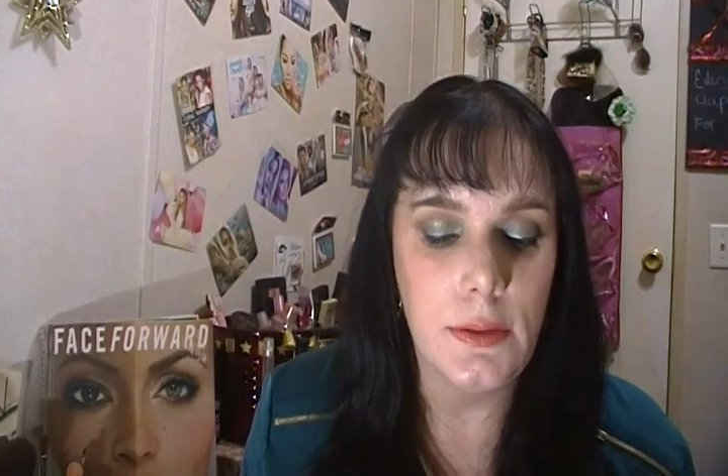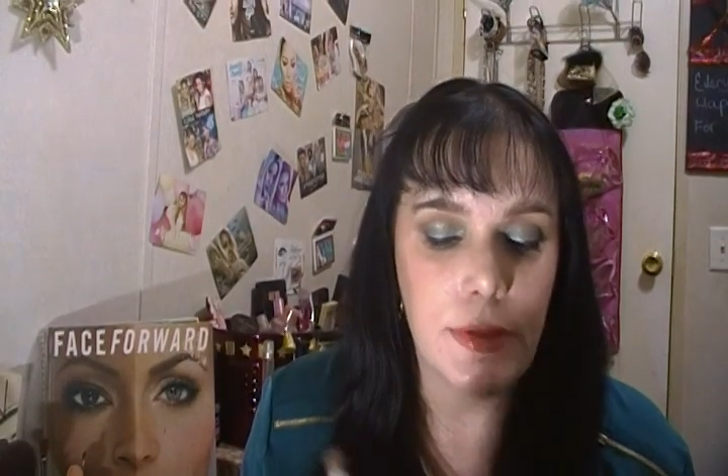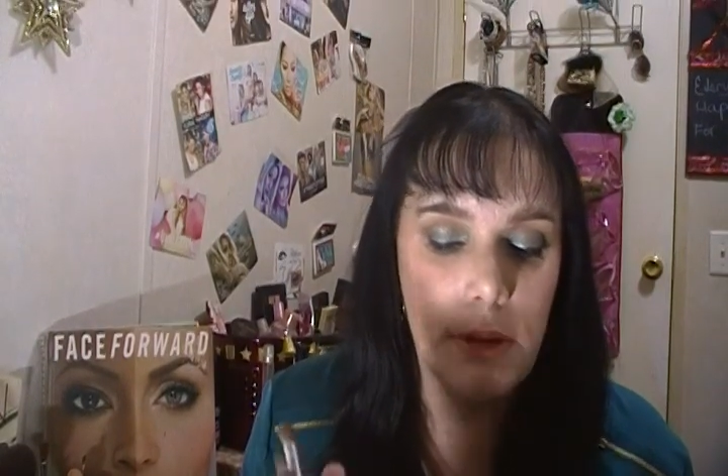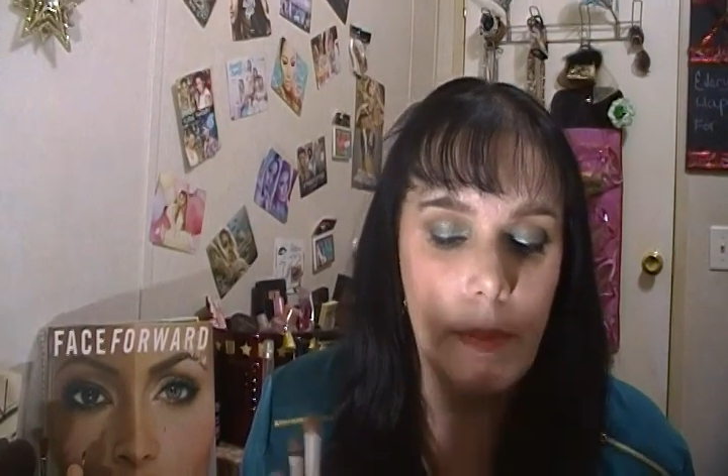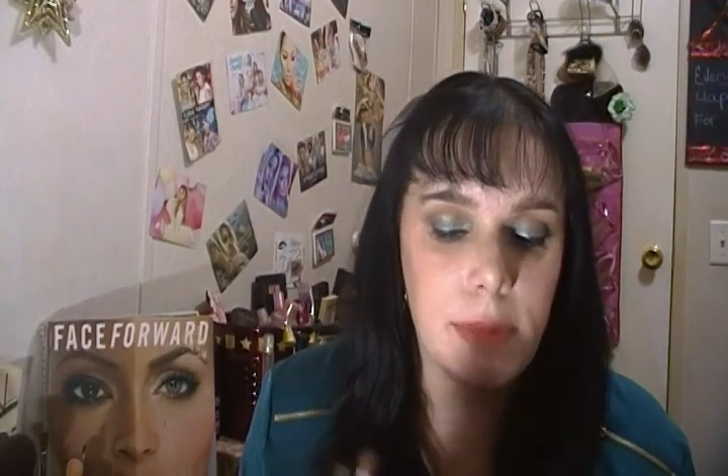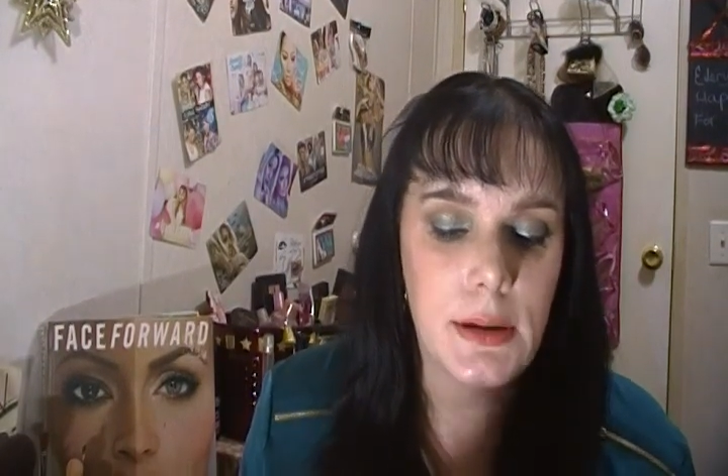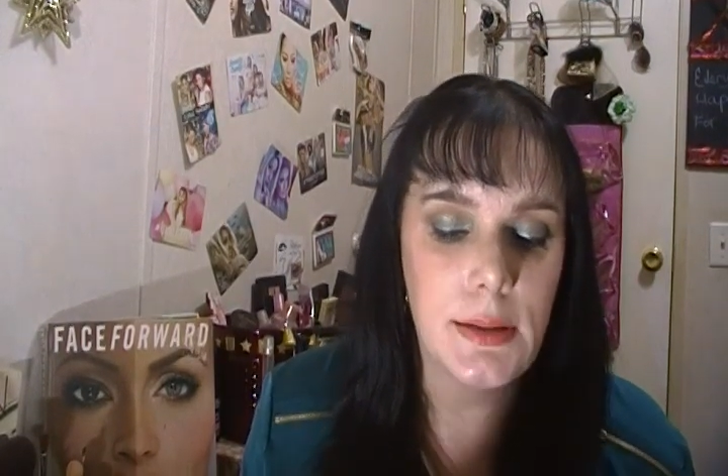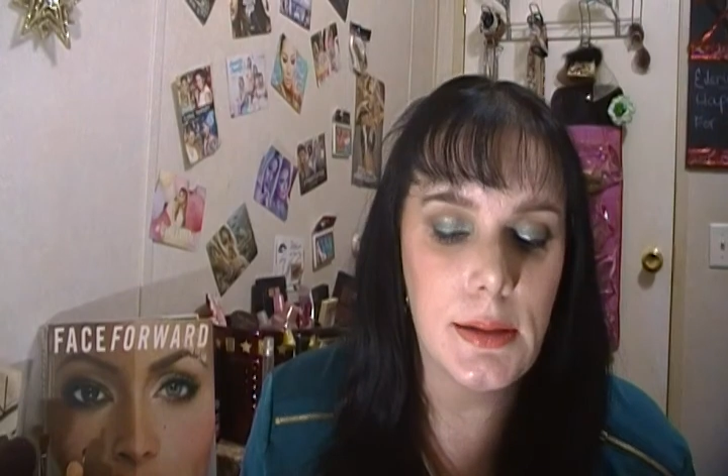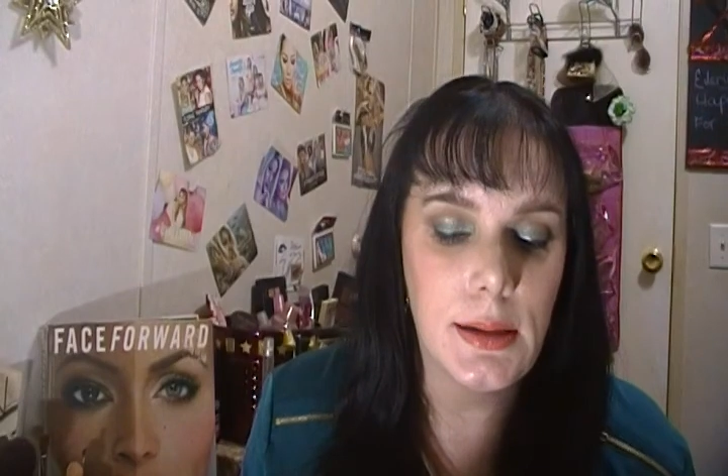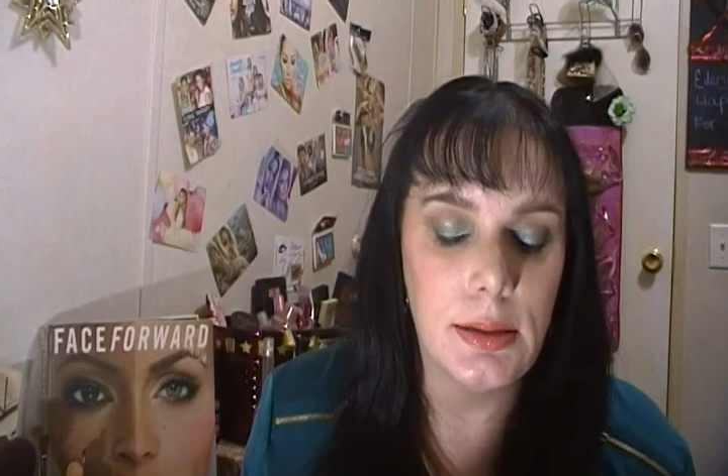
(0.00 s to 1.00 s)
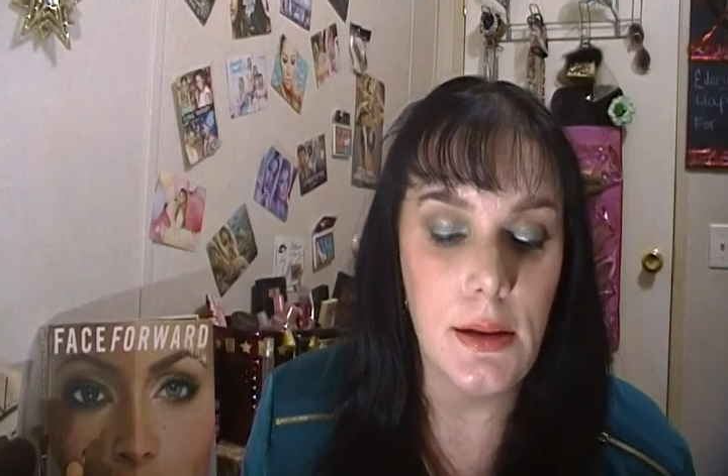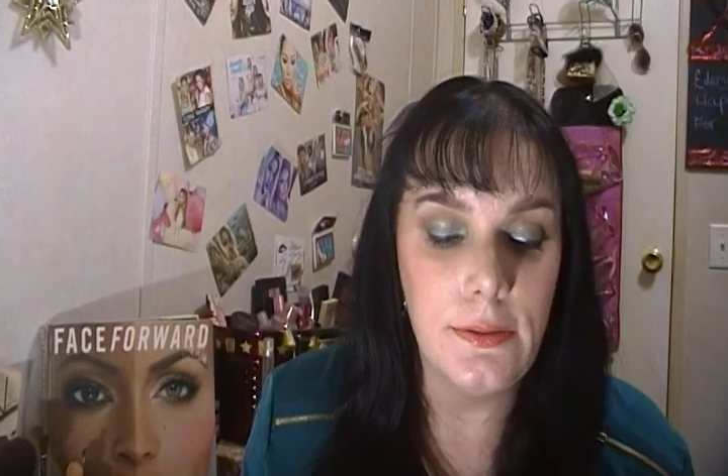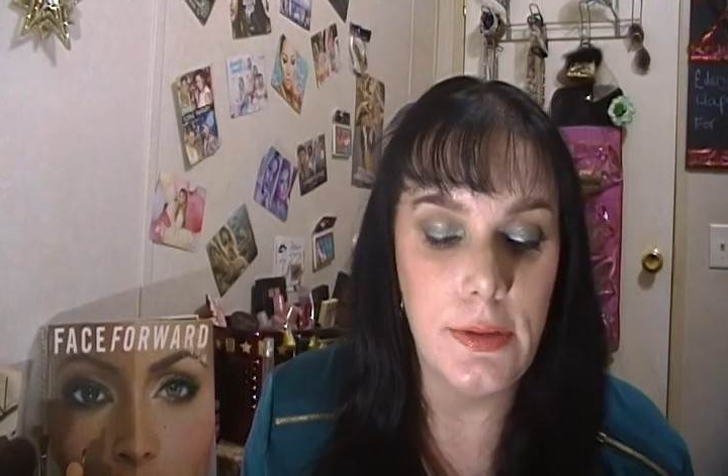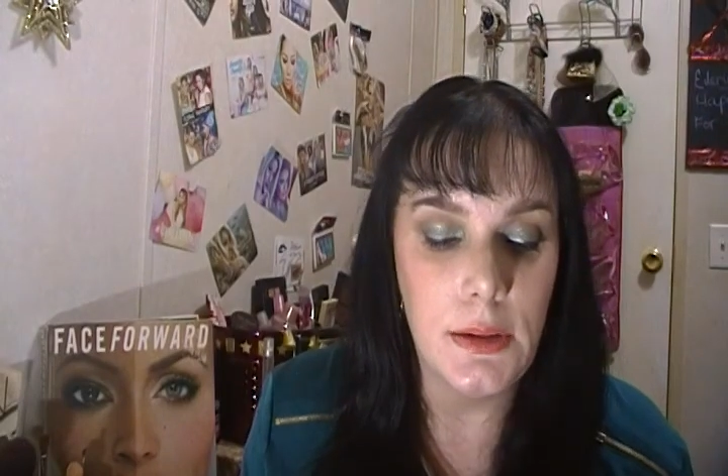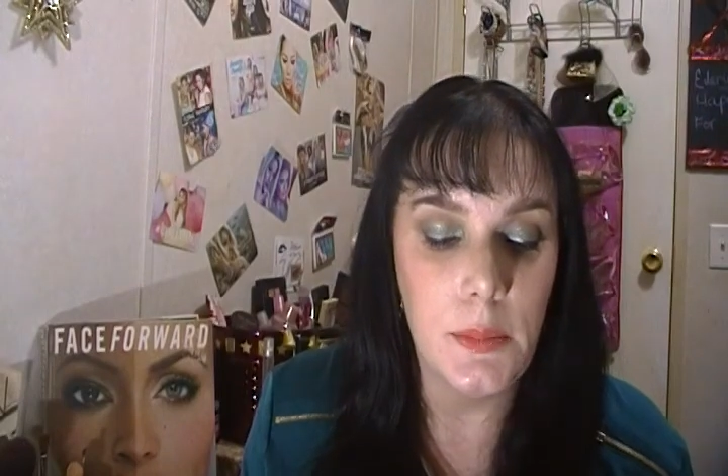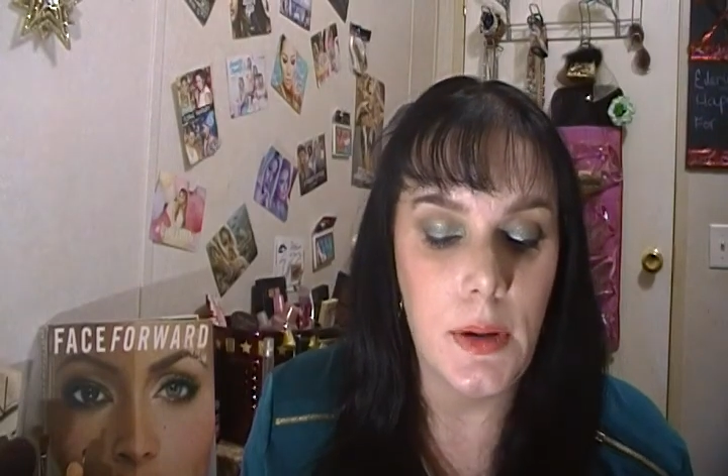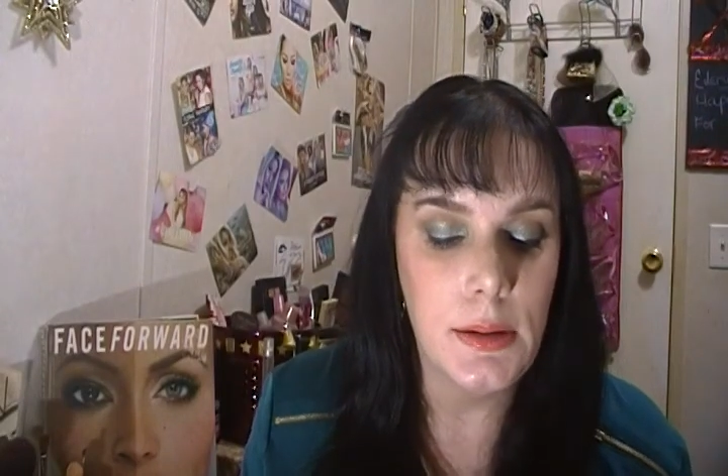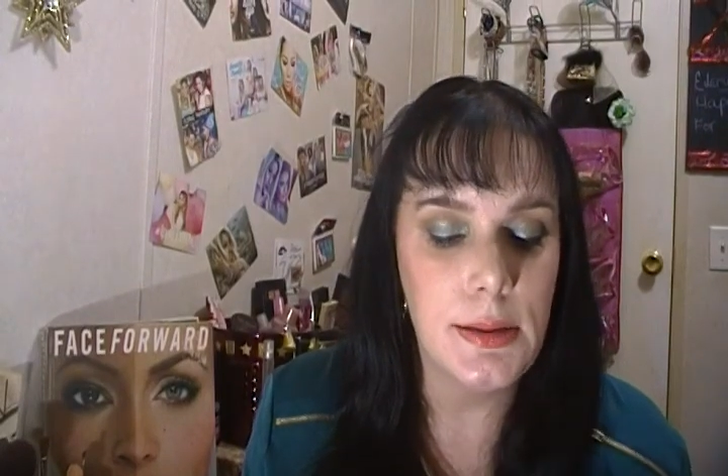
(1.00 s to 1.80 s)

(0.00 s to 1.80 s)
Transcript: of them because I love them